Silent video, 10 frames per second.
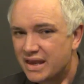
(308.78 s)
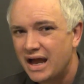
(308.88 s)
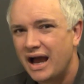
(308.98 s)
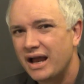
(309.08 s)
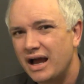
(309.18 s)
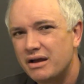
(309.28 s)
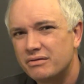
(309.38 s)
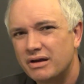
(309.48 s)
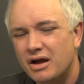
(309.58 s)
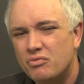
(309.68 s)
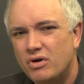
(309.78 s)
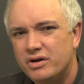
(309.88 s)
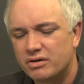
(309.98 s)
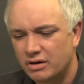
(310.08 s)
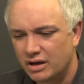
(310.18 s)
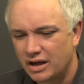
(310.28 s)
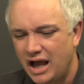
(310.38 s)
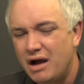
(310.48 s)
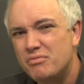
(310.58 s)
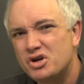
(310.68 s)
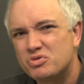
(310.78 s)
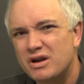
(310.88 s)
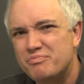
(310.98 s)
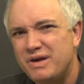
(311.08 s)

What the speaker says: I wonder, how much would it